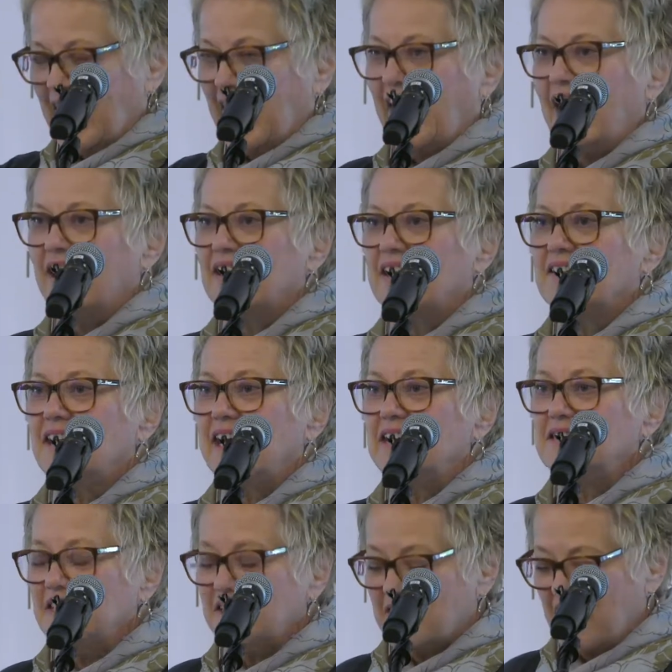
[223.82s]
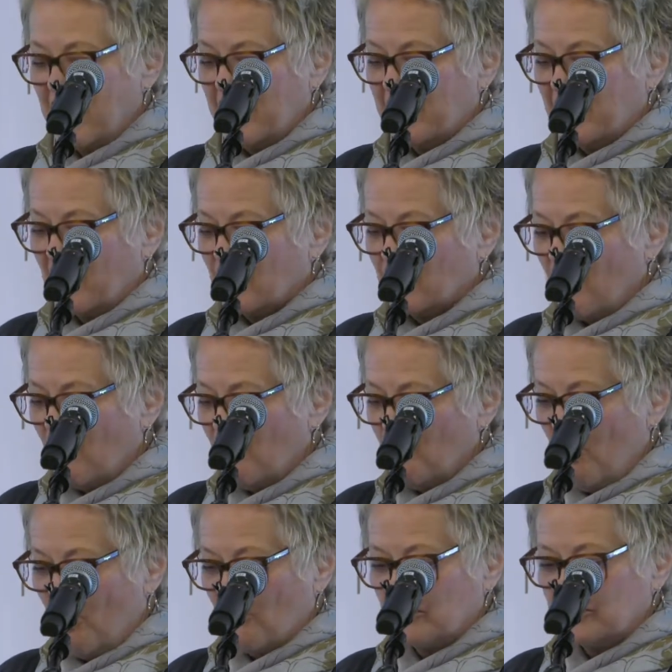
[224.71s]
And I'd like to thank our
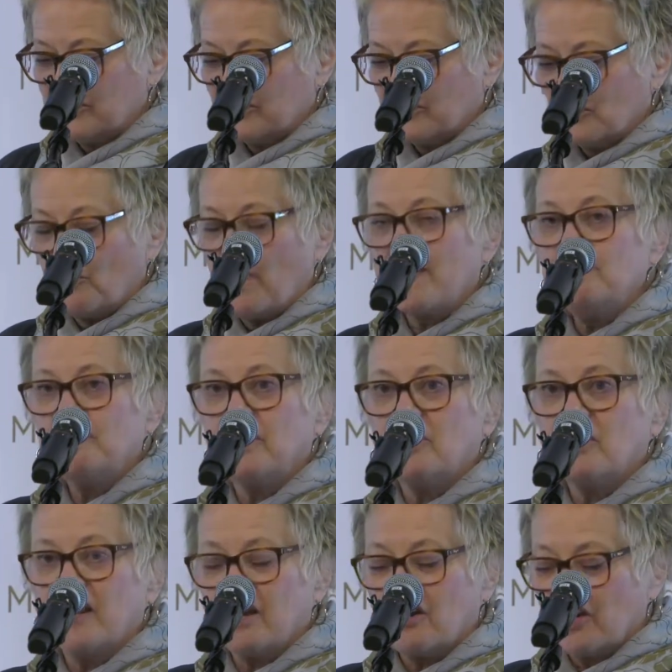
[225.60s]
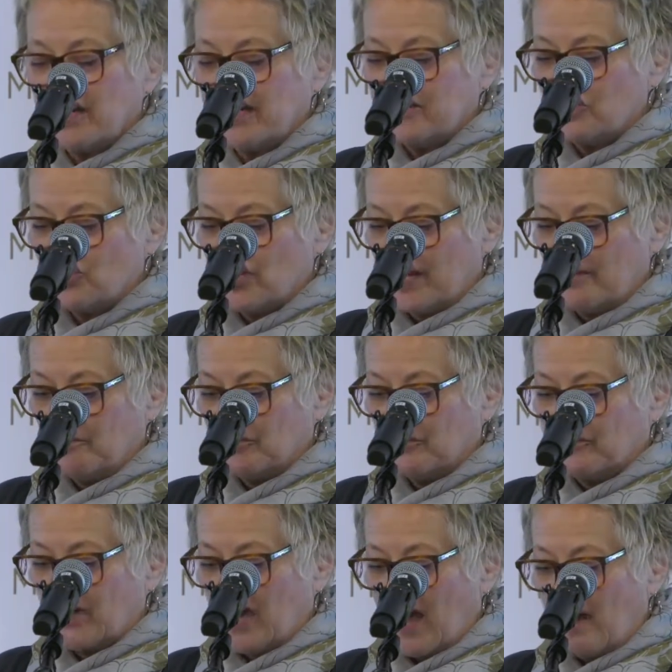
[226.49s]
co-host, the White Bear Area
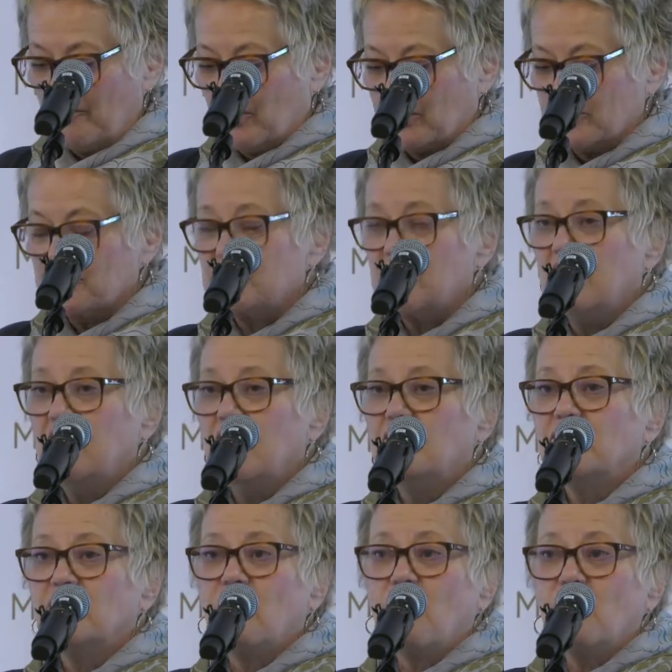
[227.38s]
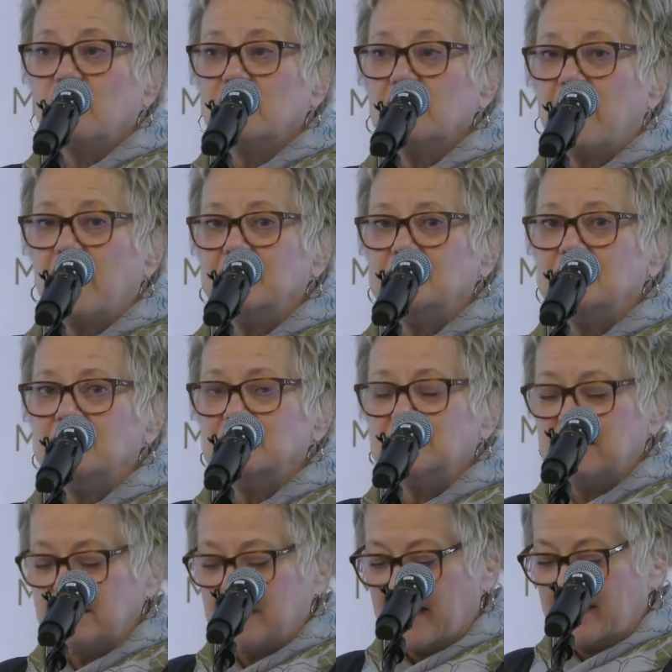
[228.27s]
Chamber of Commerce, for
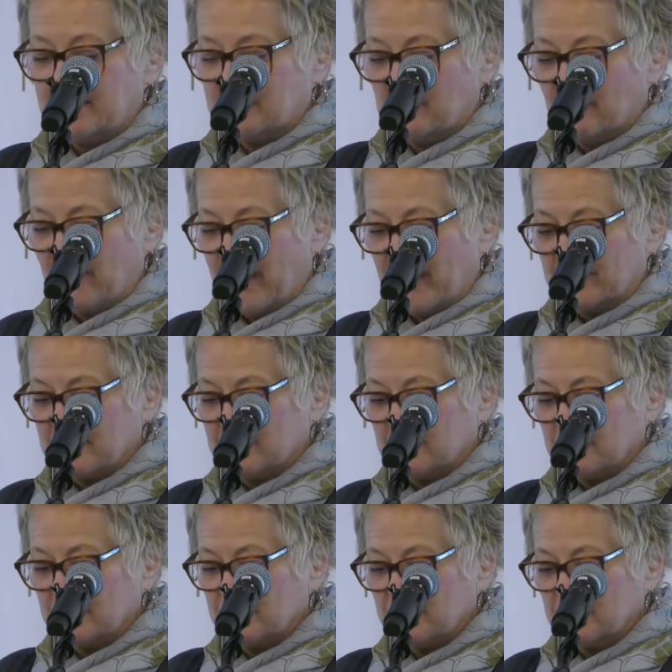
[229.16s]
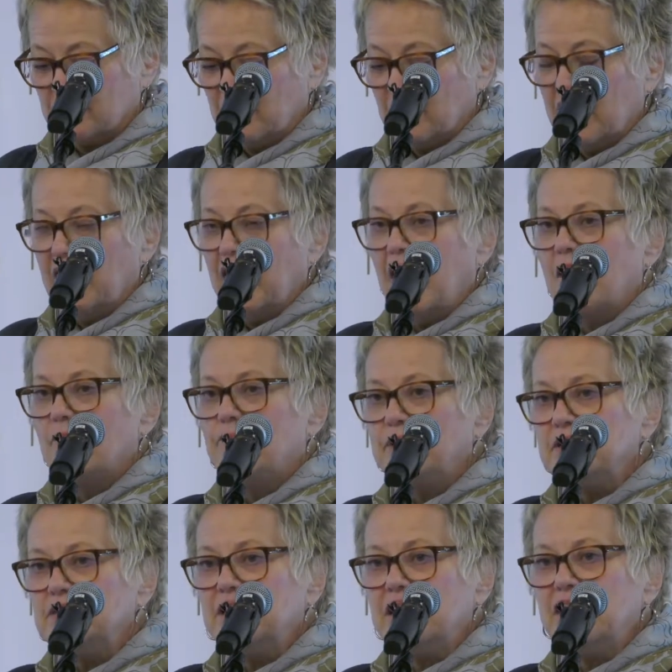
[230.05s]
organizing today's event.
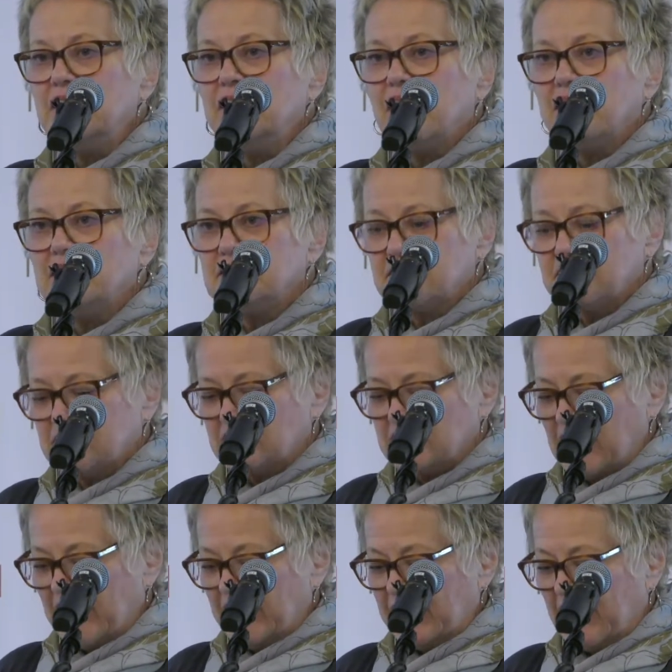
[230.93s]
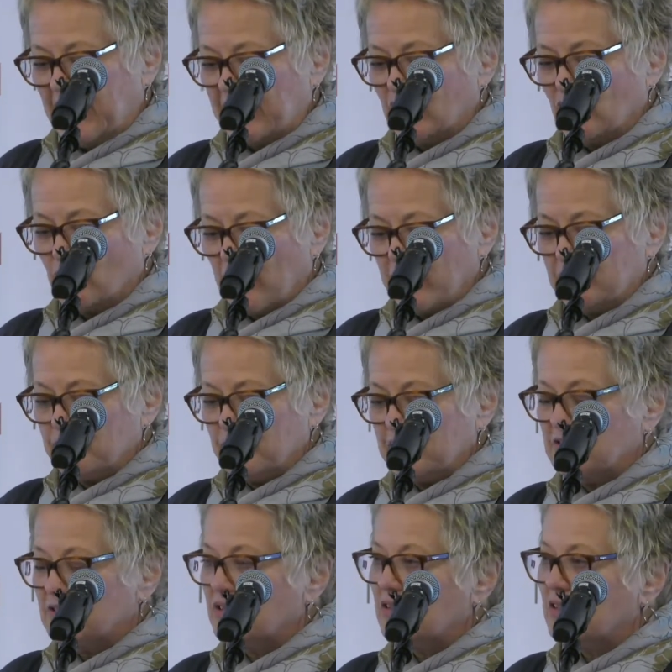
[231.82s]
Building and sustaining great
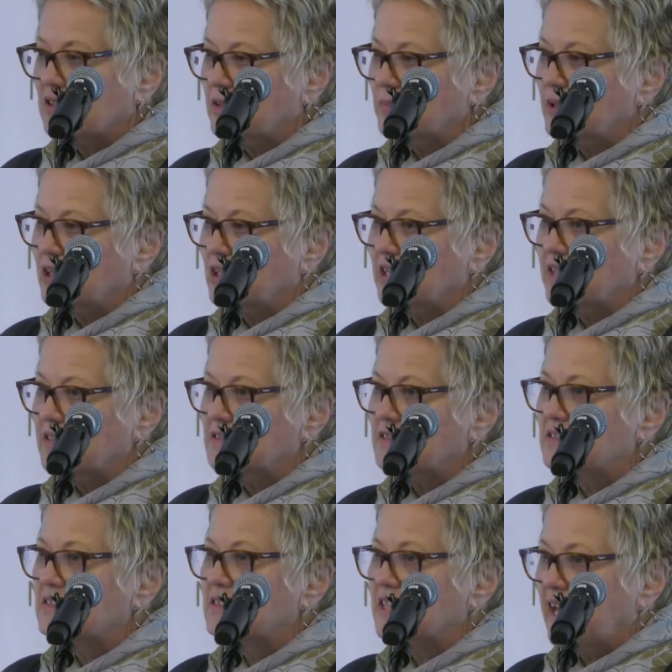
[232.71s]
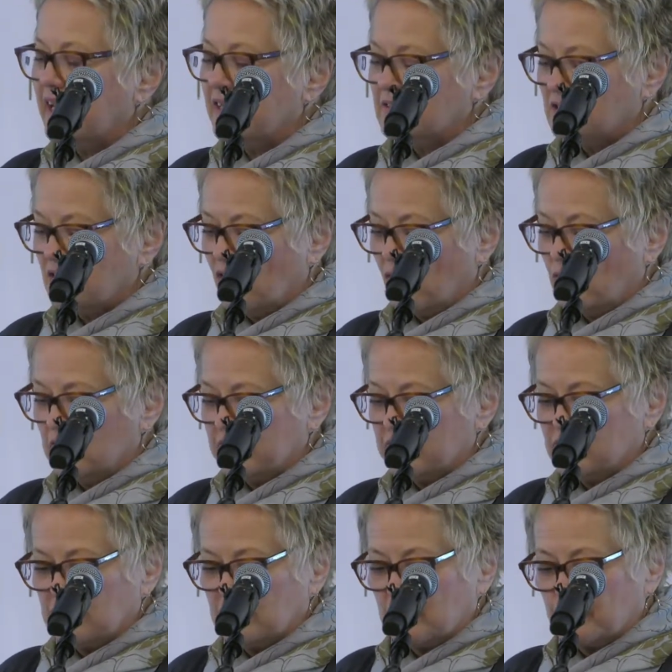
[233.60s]
Minnesota communities takes a
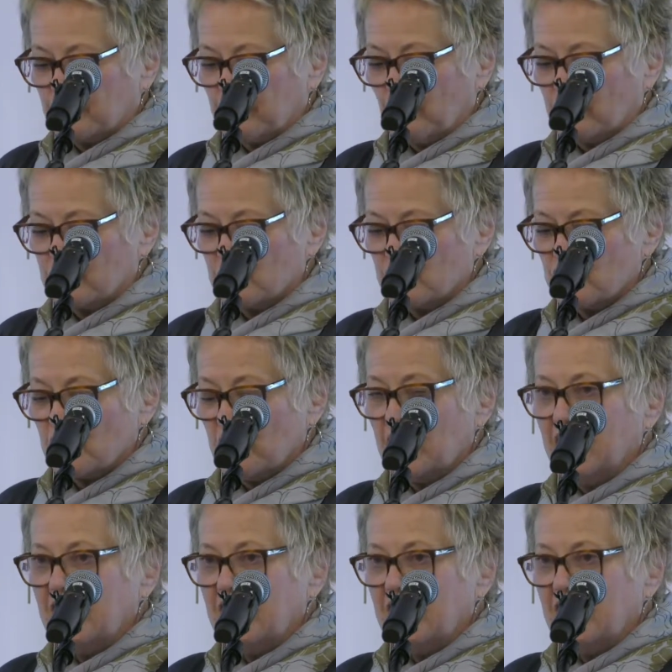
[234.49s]
holistic approach.